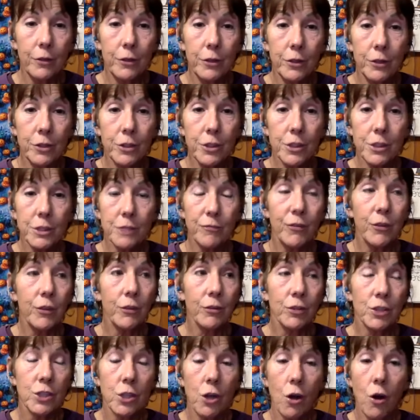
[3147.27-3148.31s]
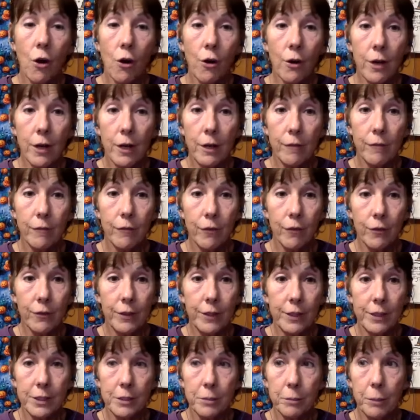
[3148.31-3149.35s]
You just feel sorry for
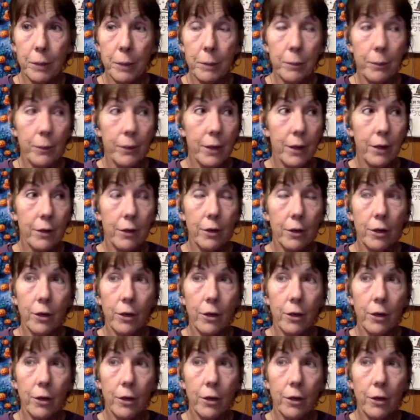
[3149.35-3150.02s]
these people that are